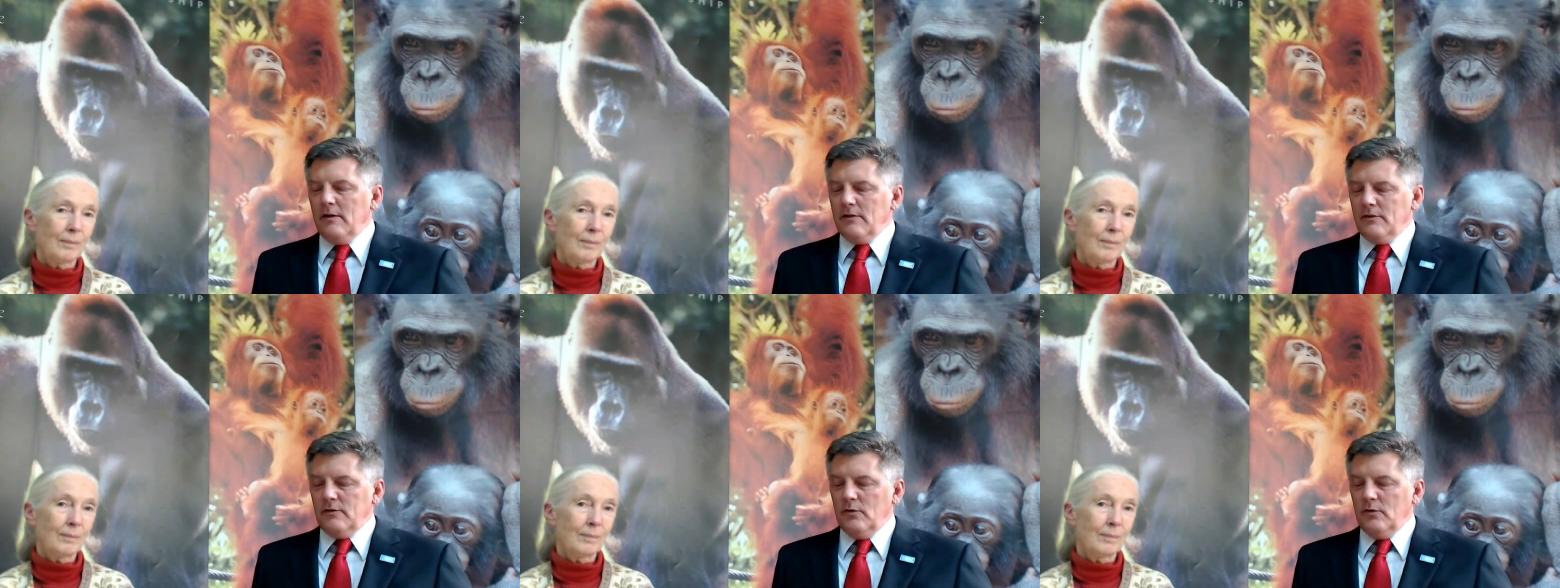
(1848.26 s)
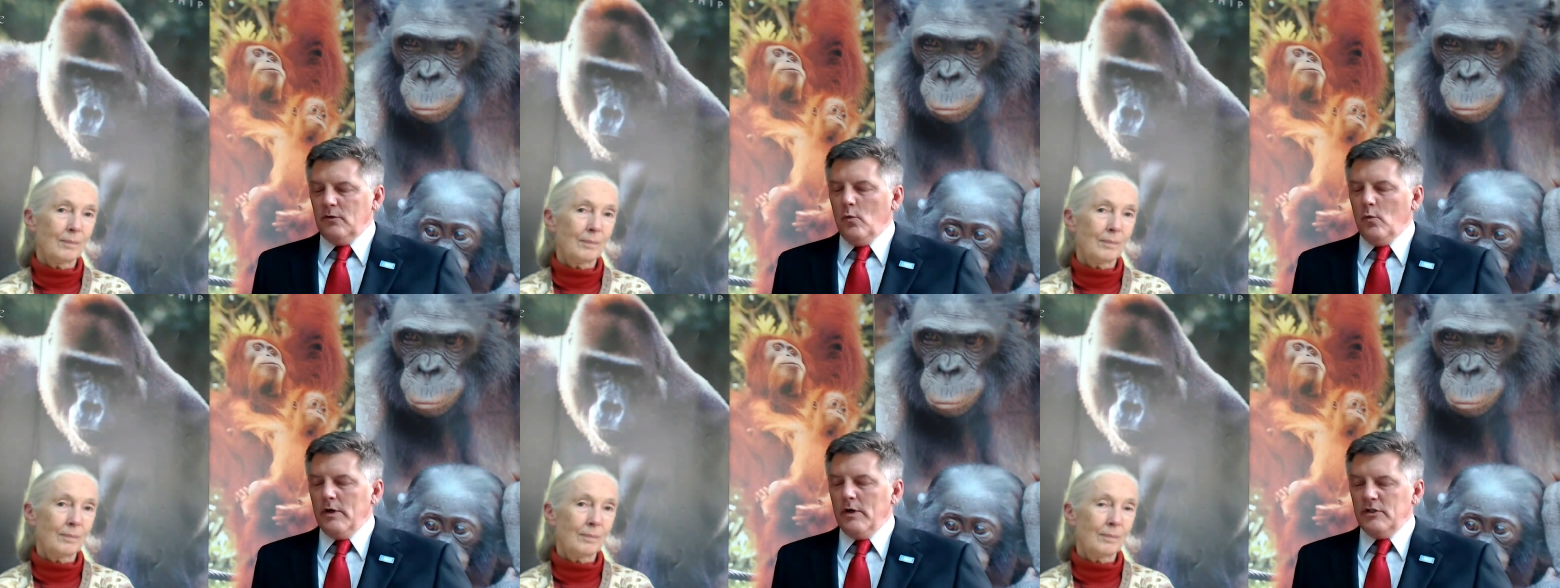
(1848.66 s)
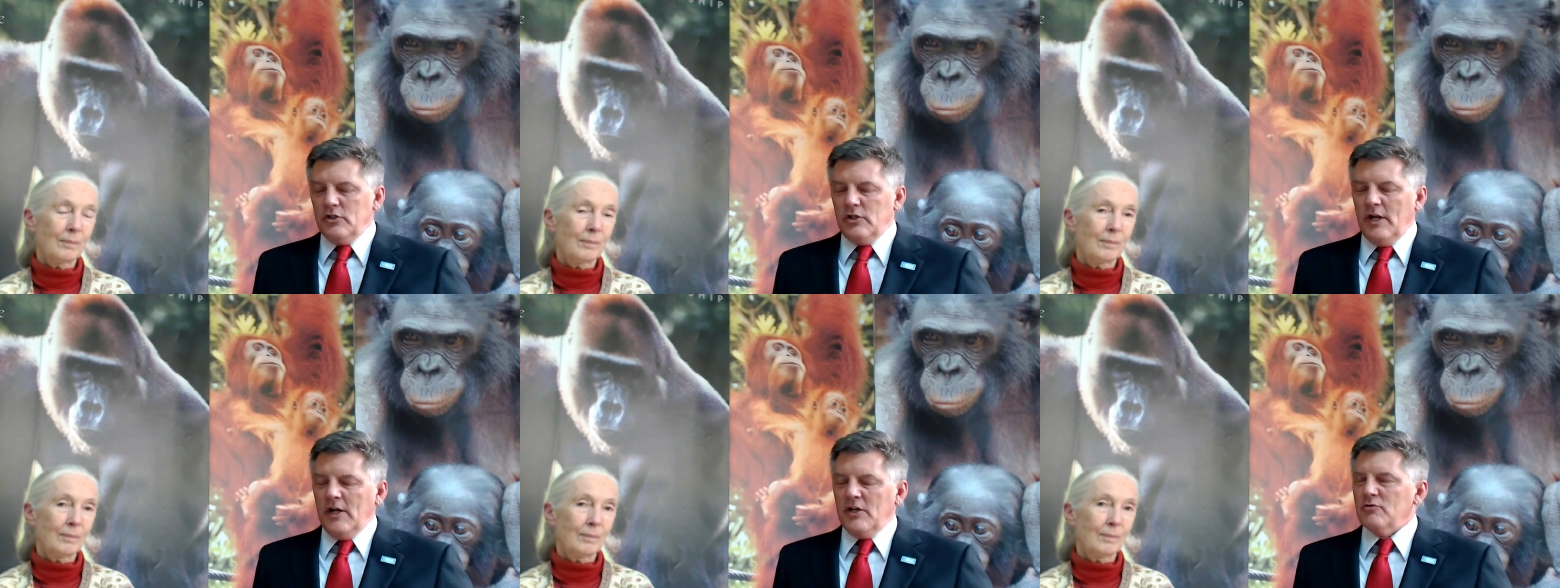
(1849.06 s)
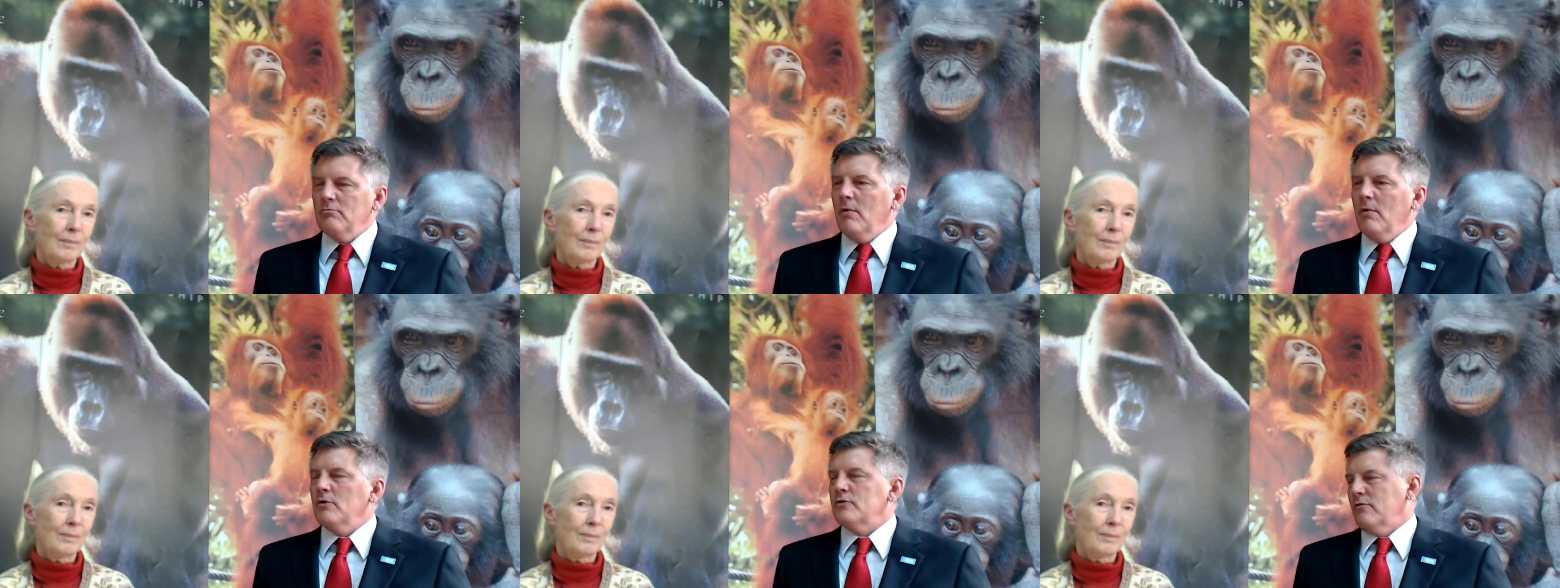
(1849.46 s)
Speaker 1: us what has changed
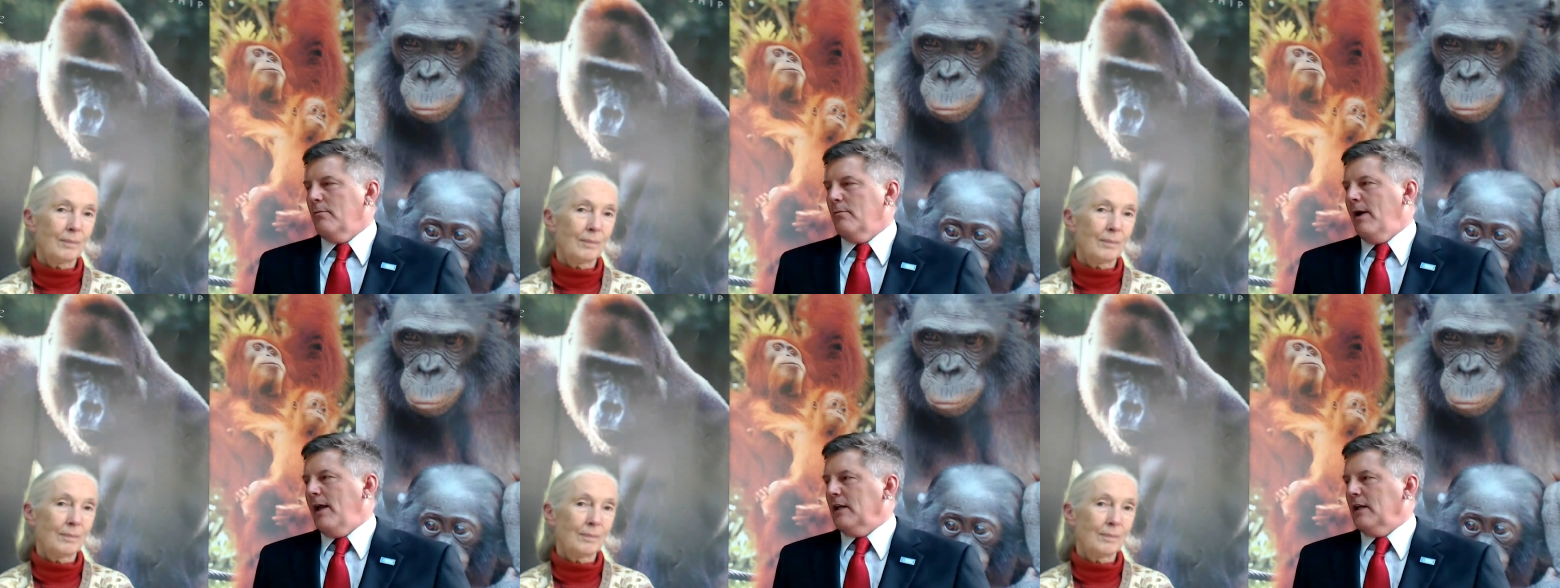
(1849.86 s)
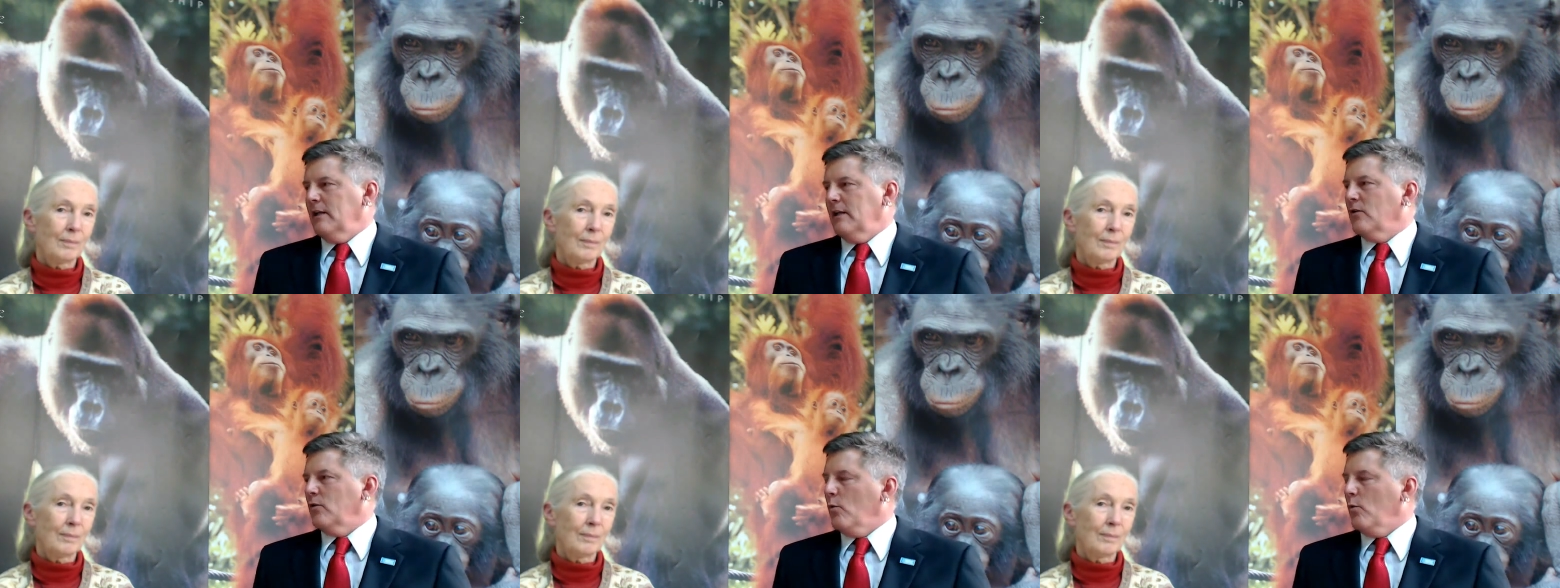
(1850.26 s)
most dramatically in the